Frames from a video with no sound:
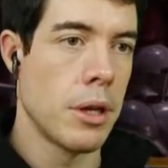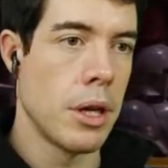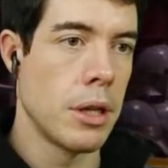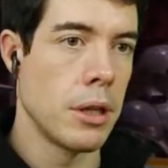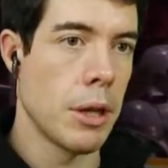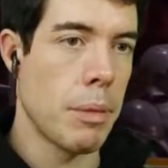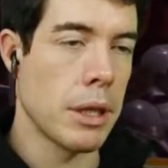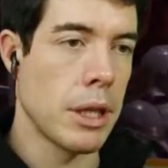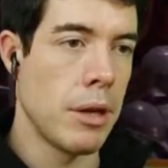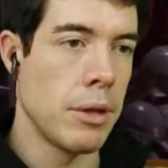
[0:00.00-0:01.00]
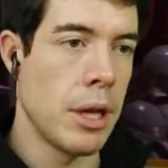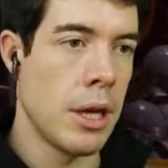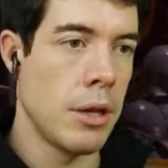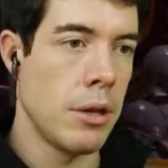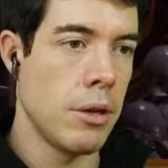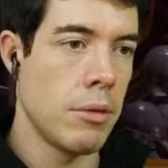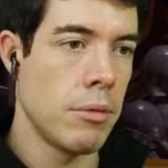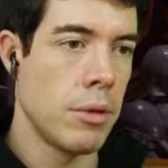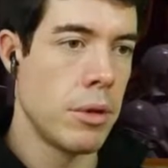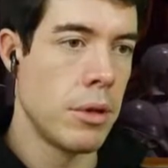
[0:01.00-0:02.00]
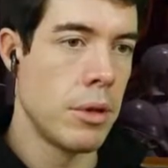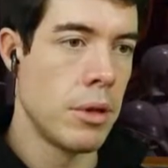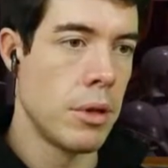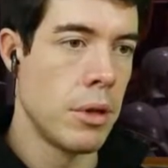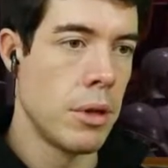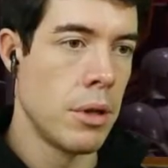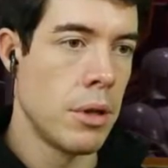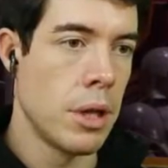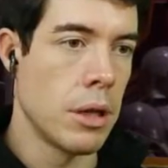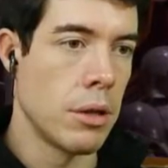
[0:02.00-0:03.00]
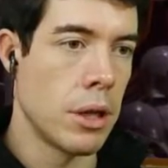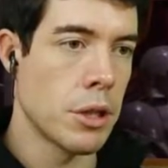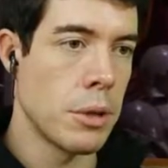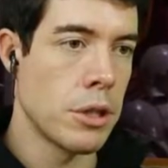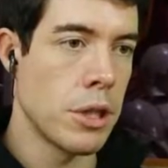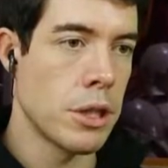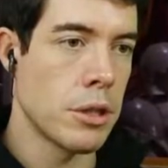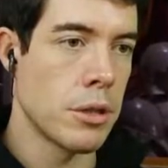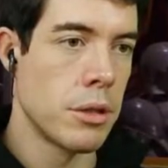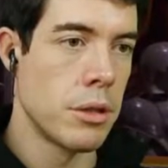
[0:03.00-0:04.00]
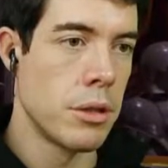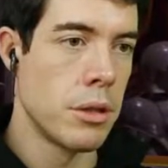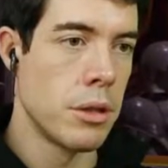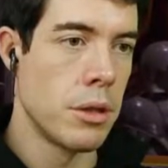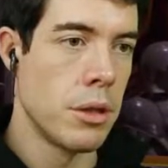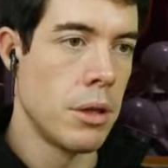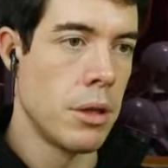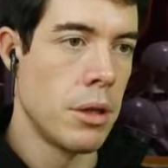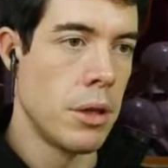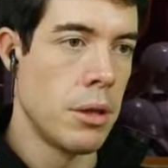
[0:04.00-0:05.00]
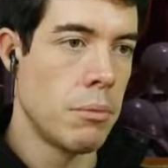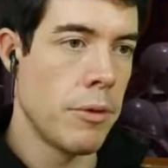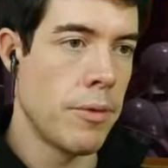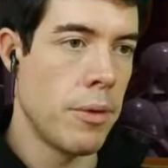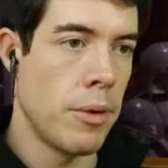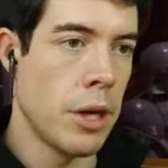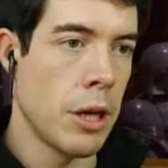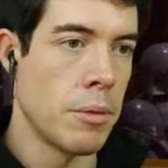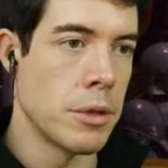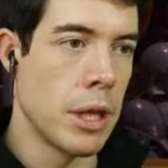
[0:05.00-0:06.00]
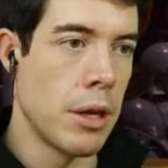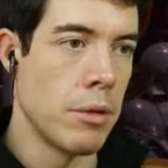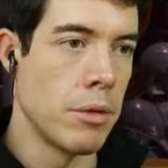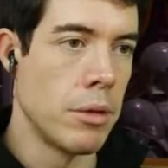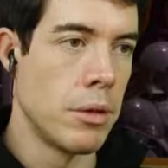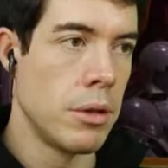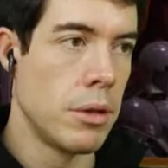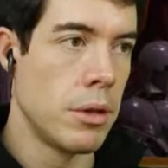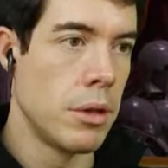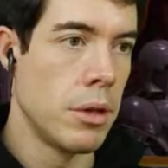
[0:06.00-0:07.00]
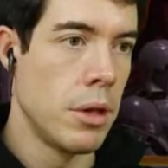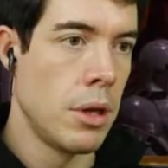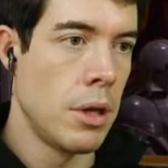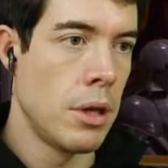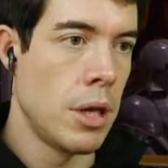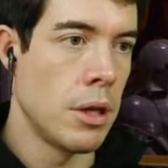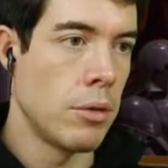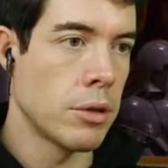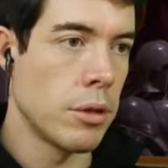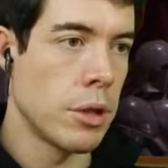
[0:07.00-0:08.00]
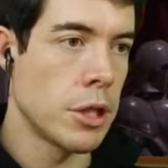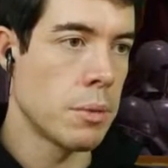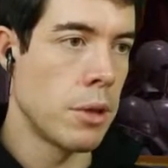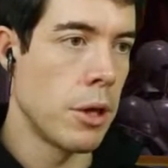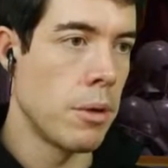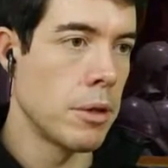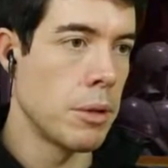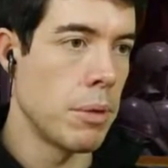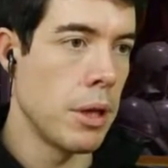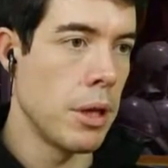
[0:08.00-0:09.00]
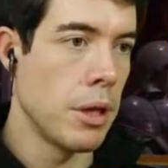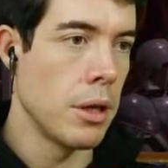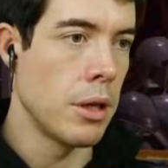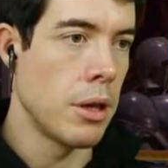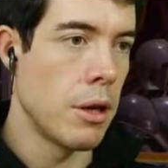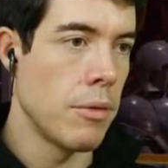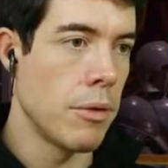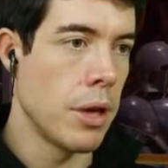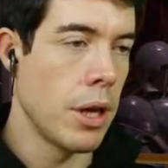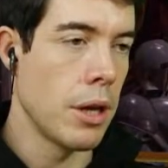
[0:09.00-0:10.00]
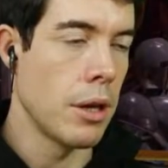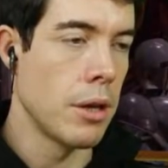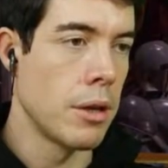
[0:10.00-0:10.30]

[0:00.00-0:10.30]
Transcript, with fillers: And get back down there, you. Hang on, can I switch this? Before he comes down. And also this one I want to be over here.